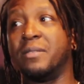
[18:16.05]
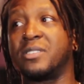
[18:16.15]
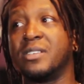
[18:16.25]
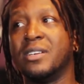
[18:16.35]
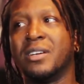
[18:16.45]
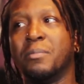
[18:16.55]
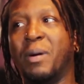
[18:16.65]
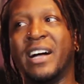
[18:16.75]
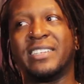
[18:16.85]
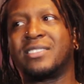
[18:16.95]
And I think these
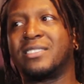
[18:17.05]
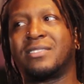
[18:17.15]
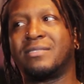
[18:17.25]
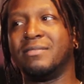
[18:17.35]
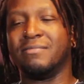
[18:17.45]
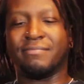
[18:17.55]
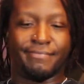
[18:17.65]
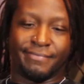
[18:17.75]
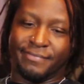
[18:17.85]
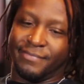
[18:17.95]
need to be included. I
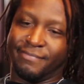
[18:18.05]
think that's